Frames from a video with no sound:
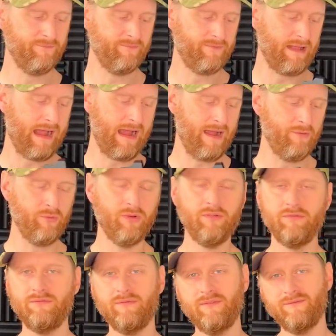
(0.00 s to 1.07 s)
how
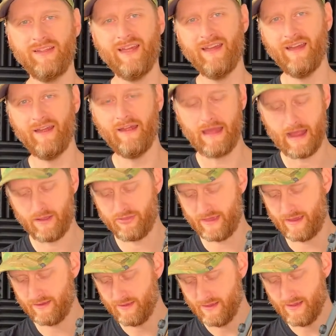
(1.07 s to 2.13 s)
they
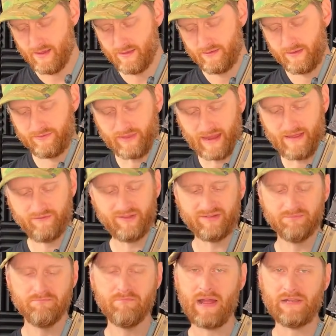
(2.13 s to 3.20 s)
have this
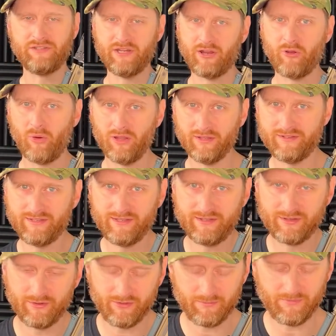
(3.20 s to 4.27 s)
magic quality
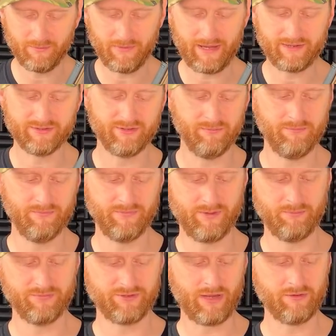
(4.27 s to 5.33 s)
to them that makes them
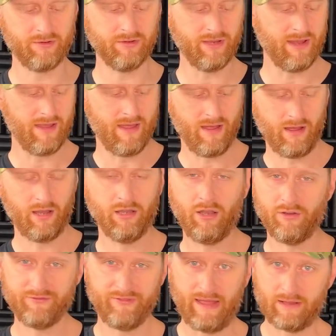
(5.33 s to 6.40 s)
so good. A
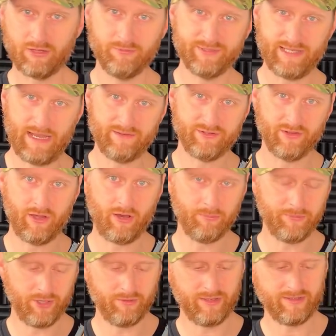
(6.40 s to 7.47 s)
lot of that comes down to the hop
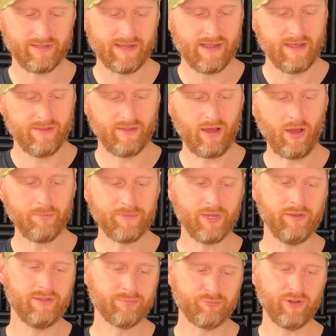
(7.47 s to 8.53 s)
unit. The hop
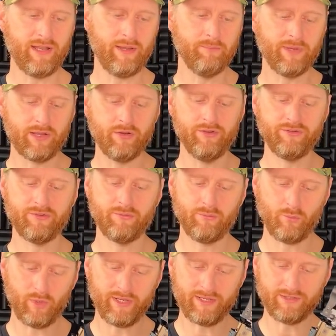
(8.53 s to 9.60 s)
unit's brilliant because
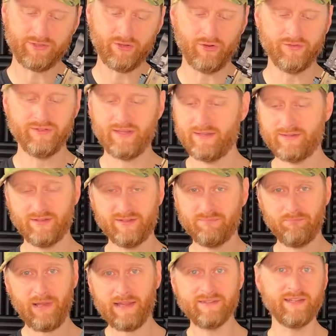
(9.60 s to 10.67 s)
what it does, it's a
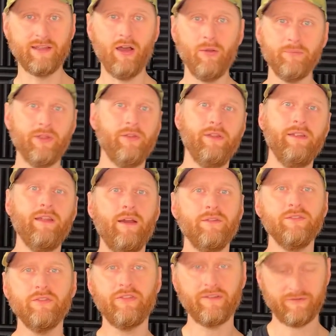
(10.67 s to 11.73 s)
plastic hop unit, you know, it's
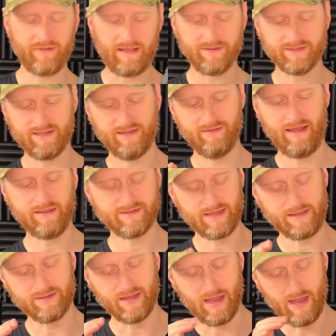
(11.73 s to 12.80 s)
nothing fancy in that sense,